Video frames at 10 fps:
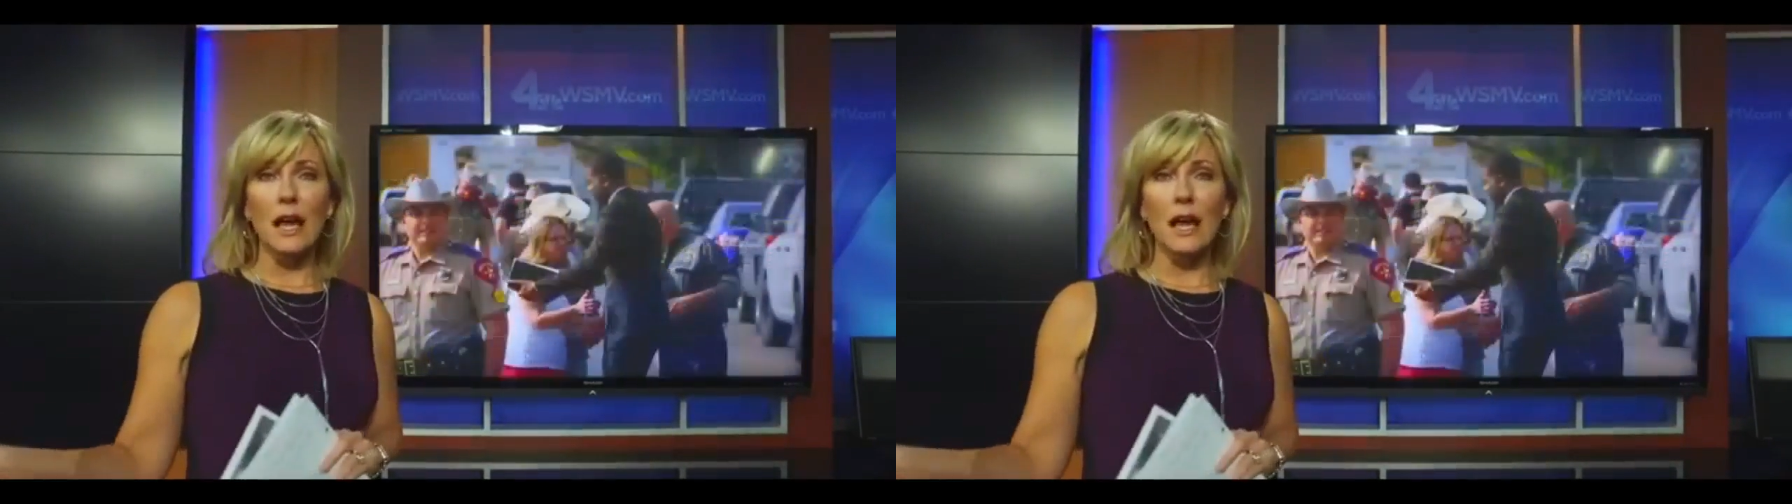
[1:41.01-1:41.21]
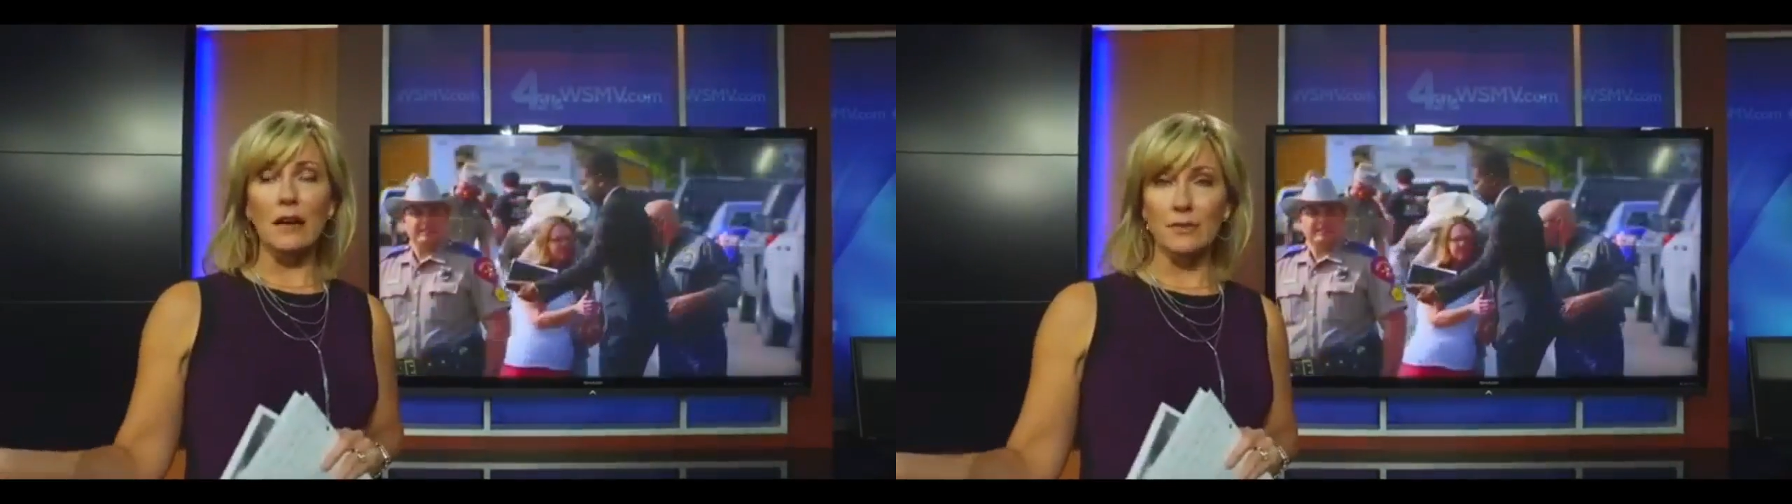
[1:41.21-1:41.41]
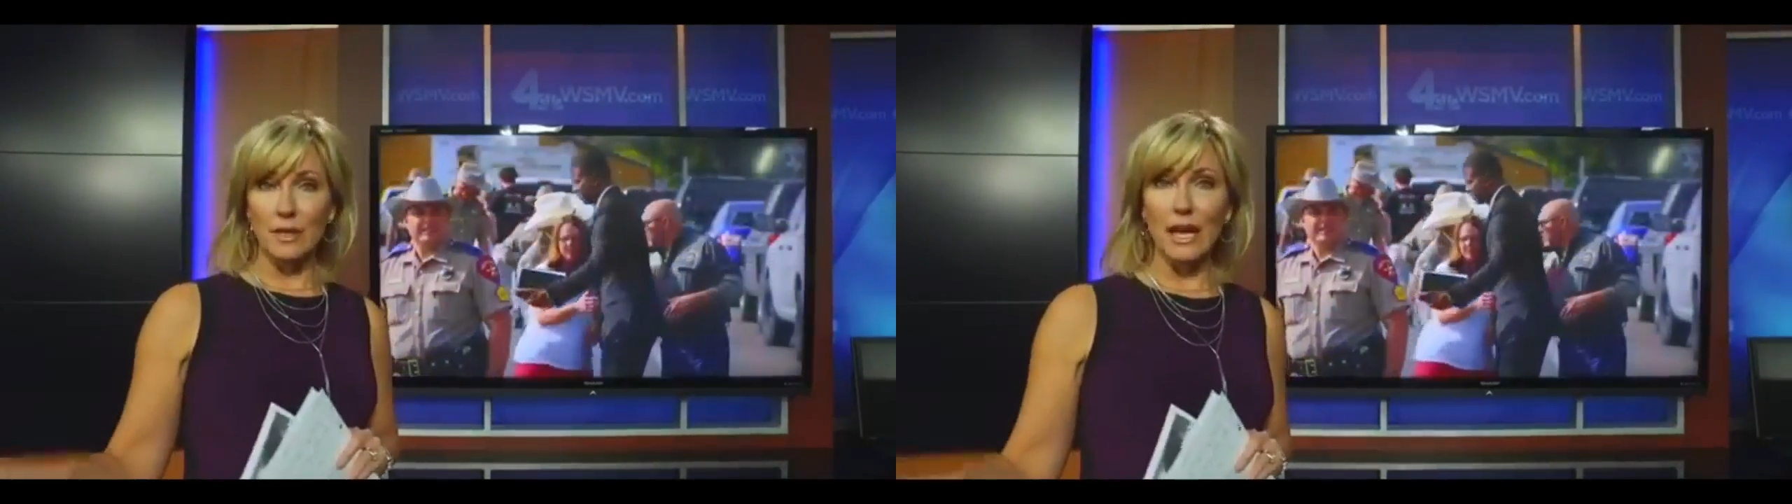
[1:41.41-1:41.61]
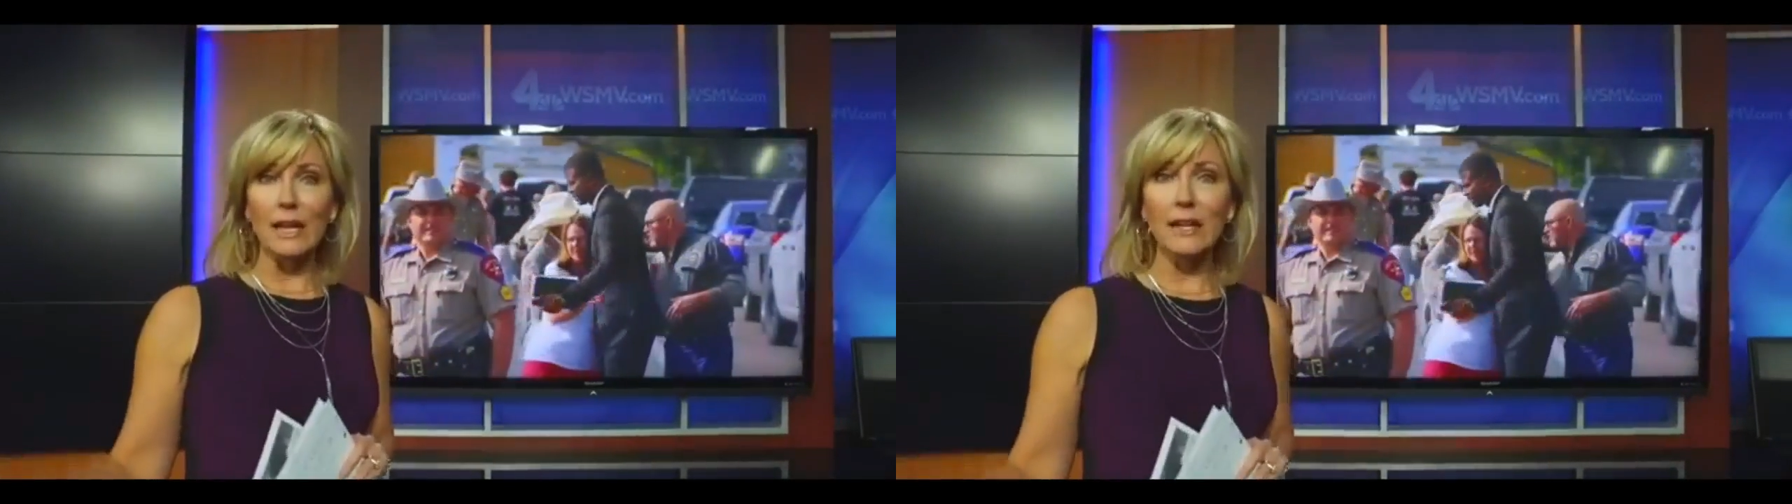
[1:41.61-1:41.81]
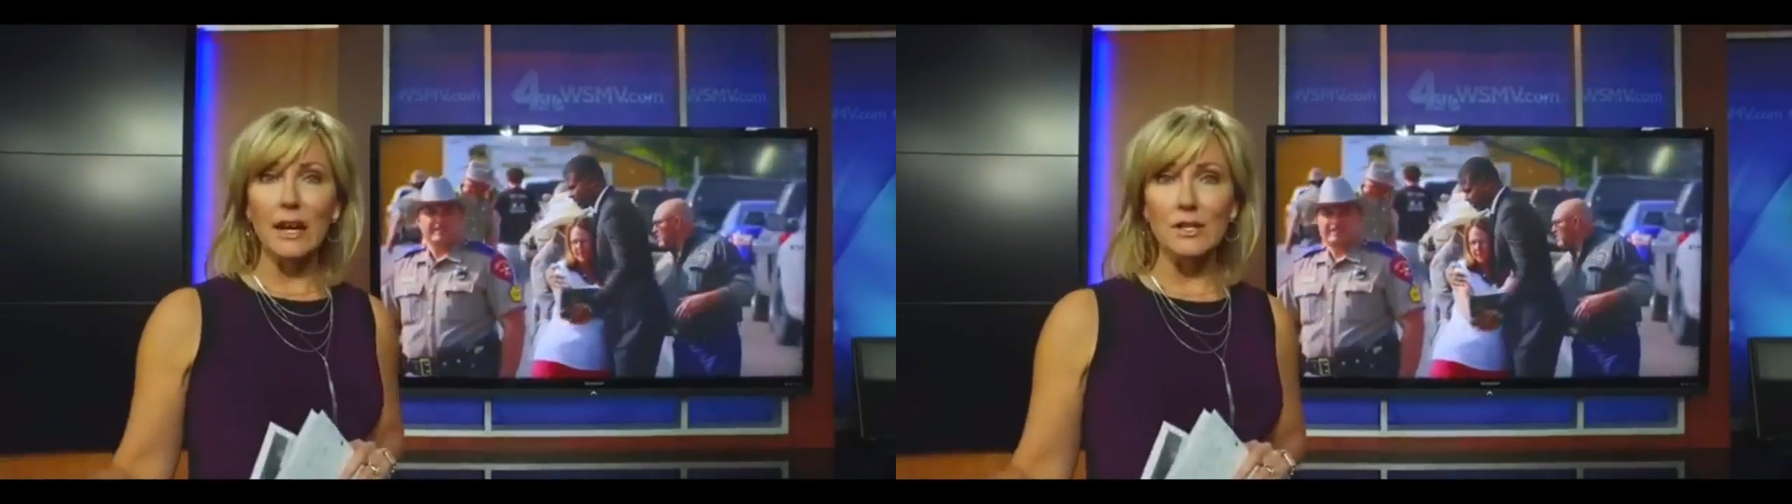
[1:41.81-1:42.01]
after the
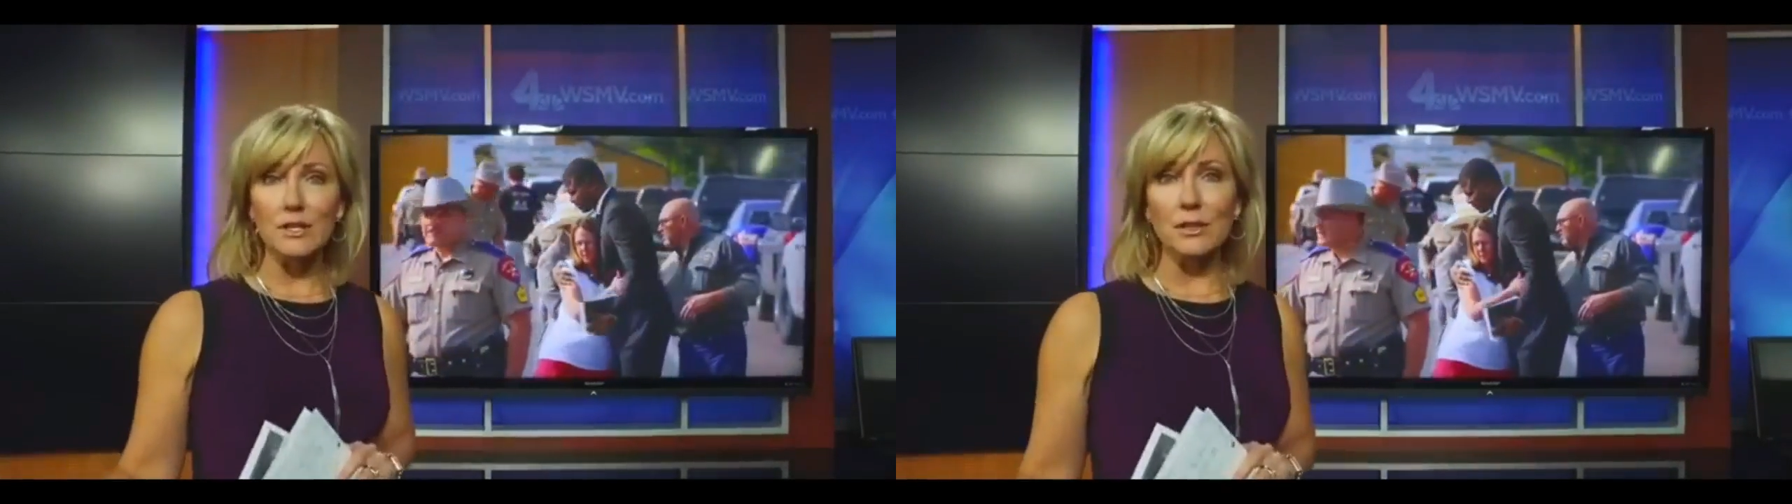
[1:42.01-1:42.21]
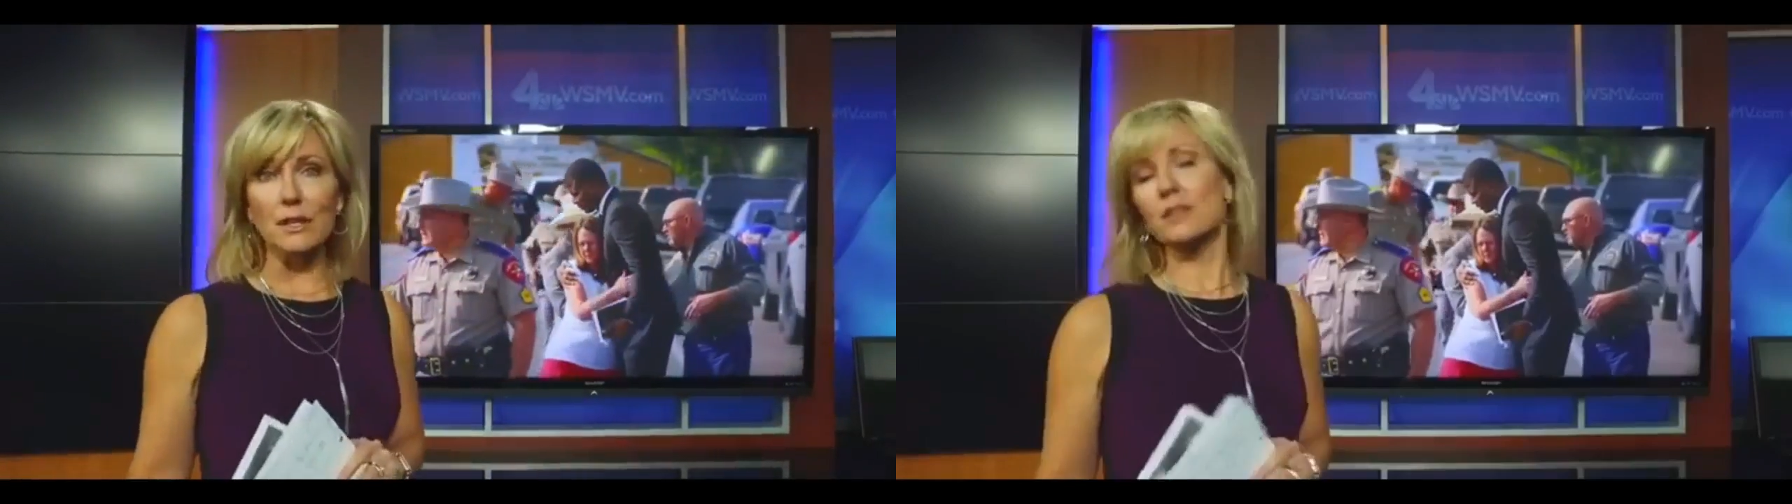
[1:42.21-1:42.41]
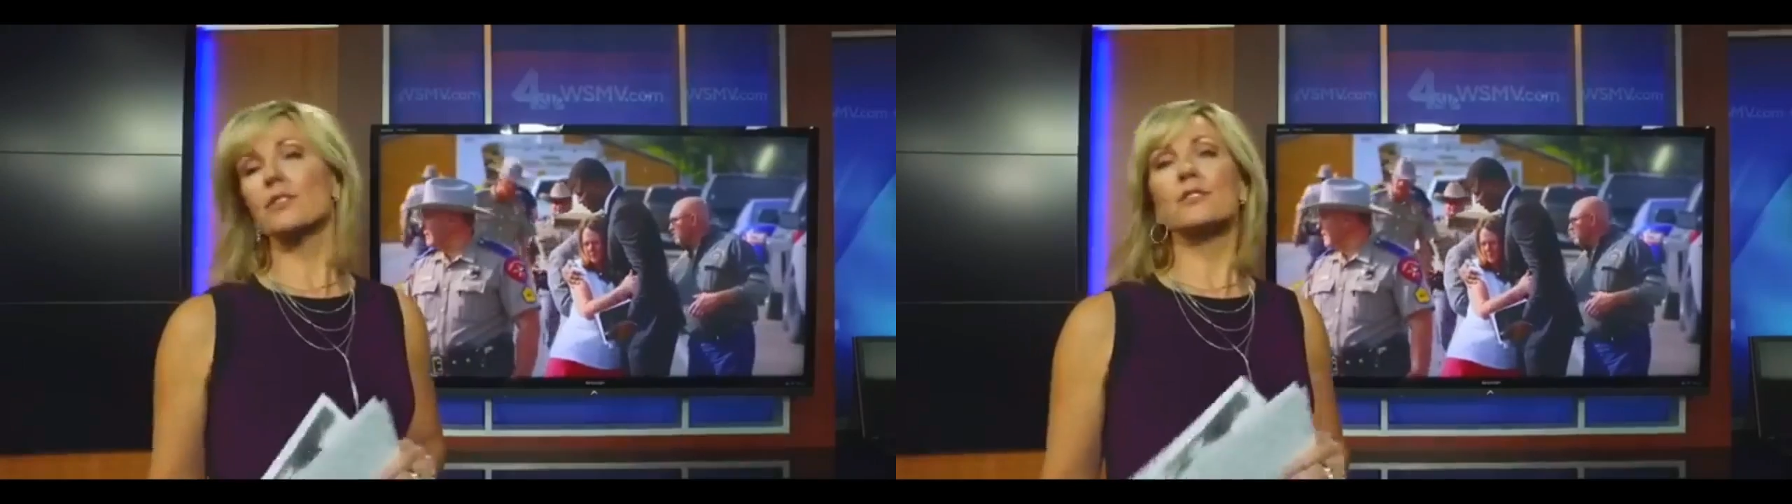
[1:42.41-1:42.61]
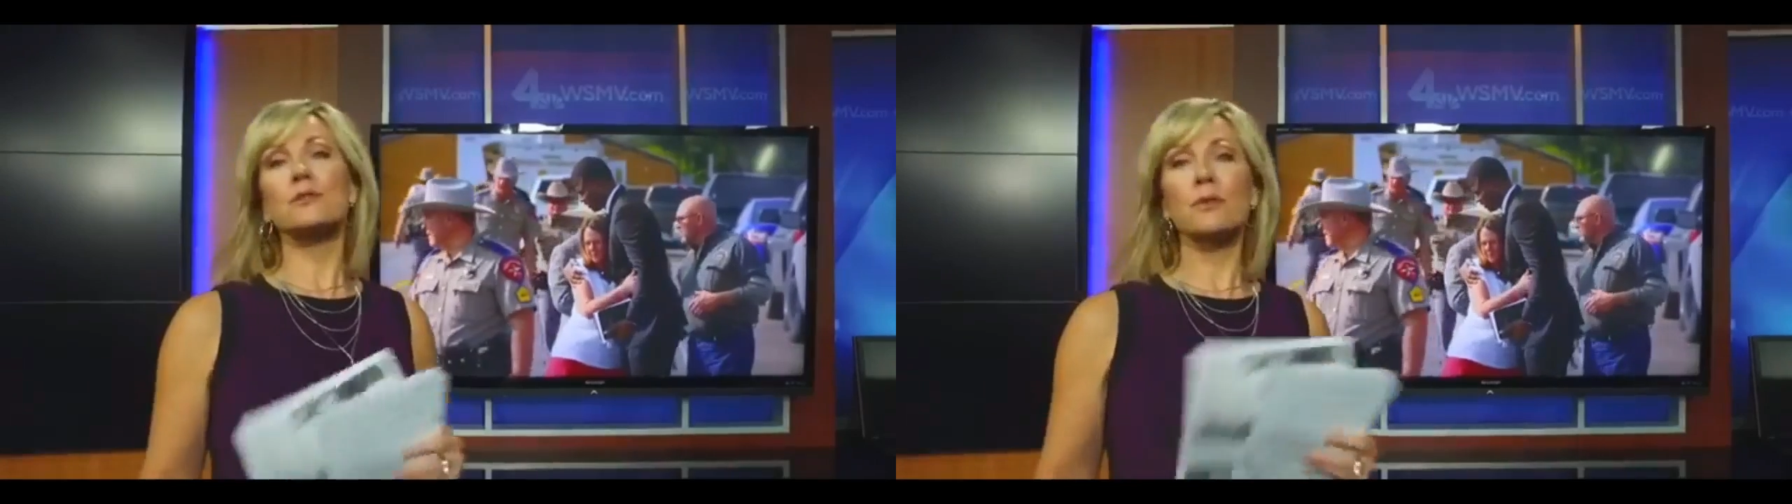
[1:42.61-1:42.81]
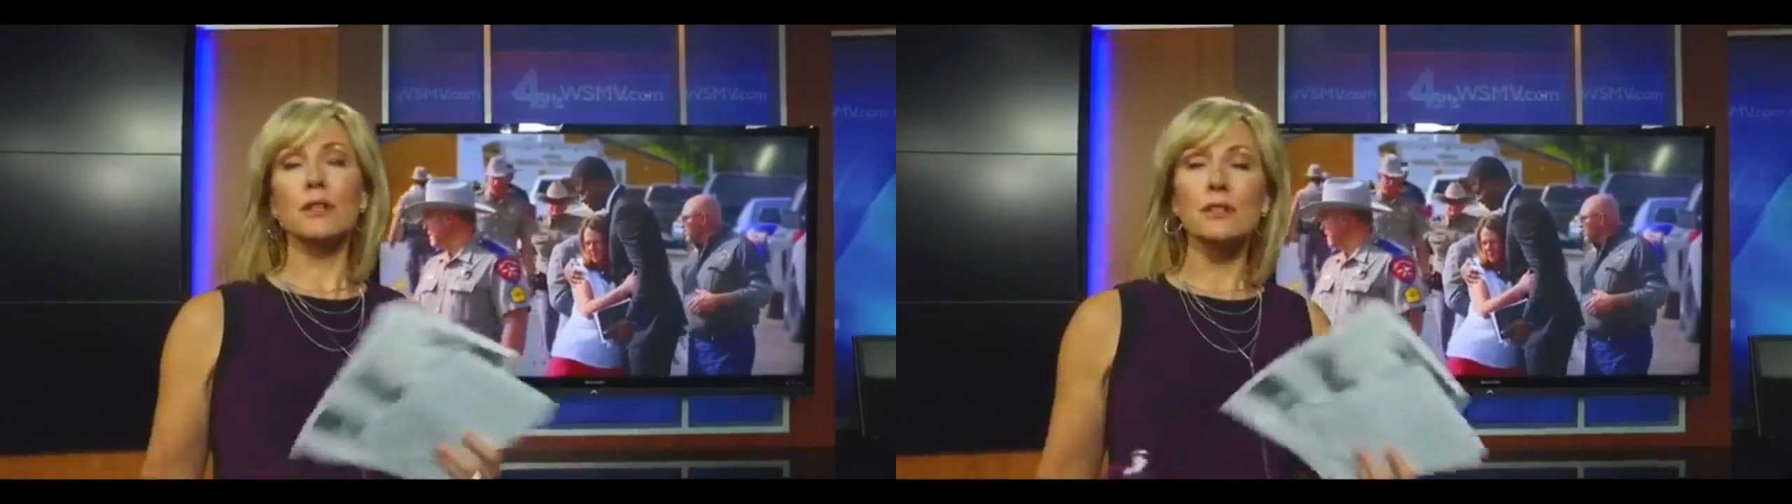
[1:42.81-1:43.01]
Antioch shooting that churches were going